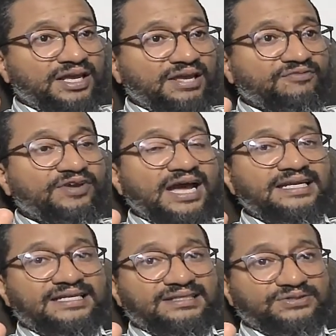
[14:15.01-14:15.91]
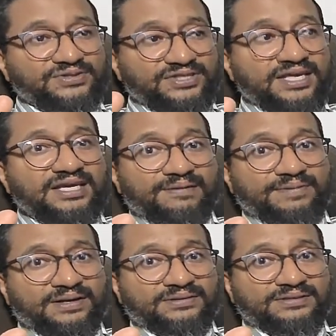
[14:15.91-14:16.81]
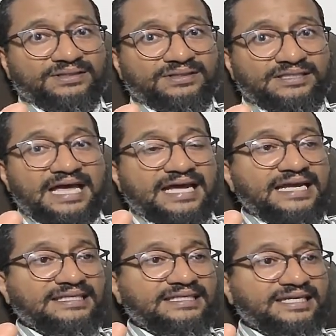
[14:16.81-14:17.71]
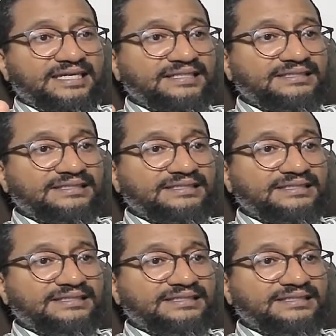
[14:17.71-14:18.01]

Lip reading: in reality to think about that idea.